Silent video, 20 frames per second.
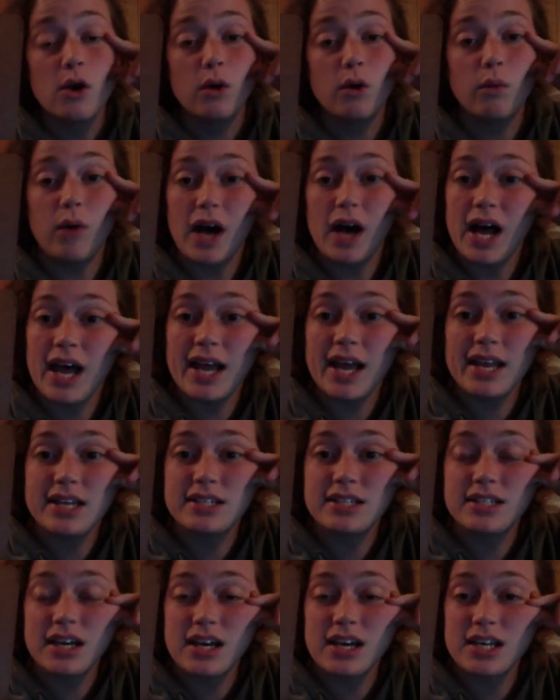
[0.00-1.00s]
Why
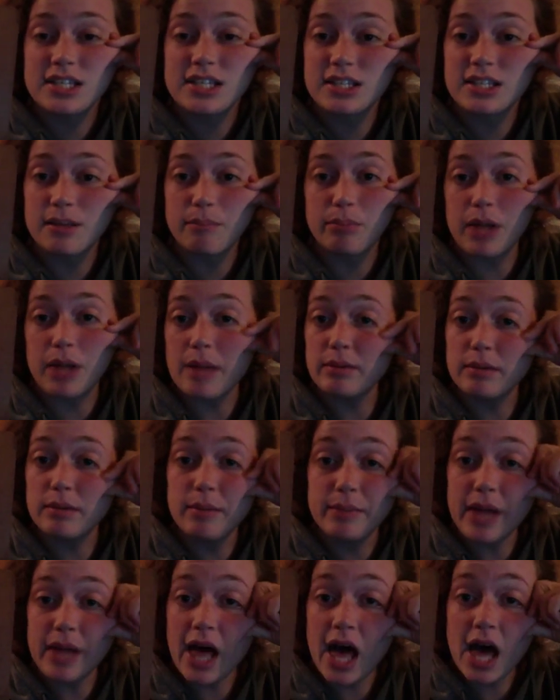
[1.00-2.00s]
does blah, blah, blah,
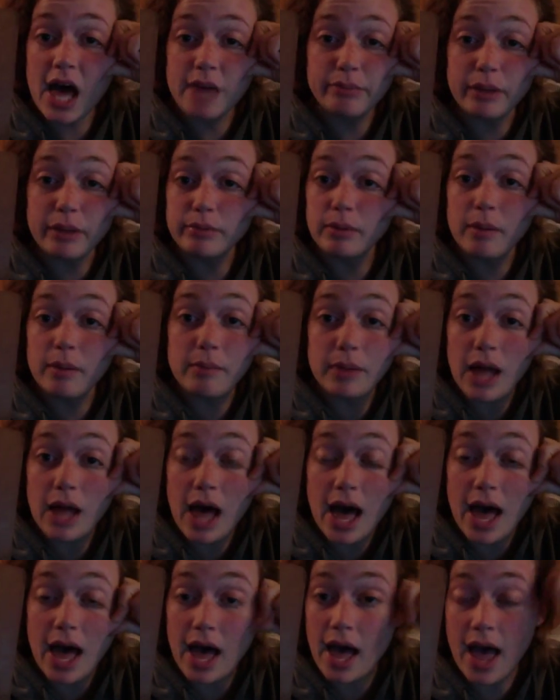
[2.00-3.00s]
blah, and blah, blah, blah,
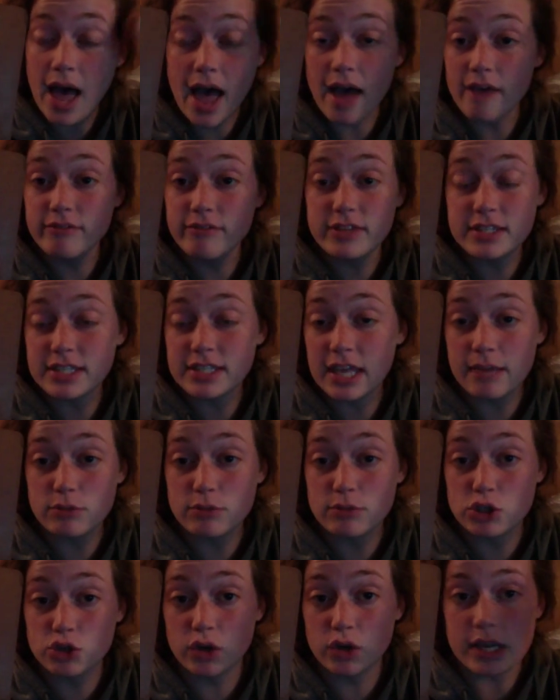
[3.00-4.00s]
blah have the same
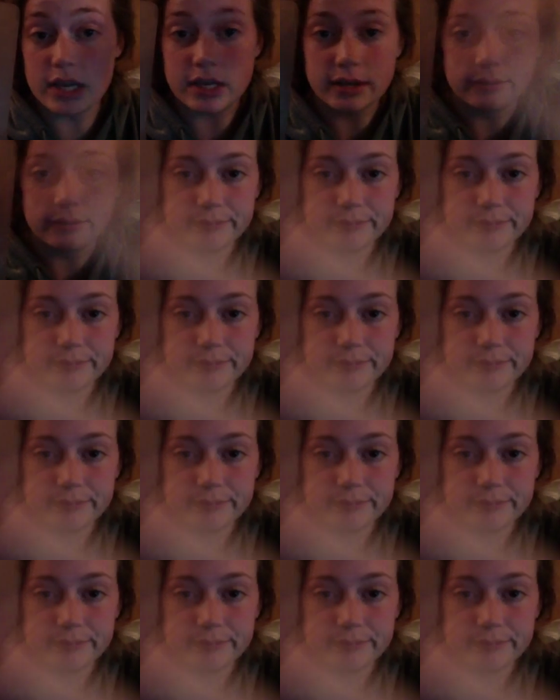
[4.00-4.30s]
streak?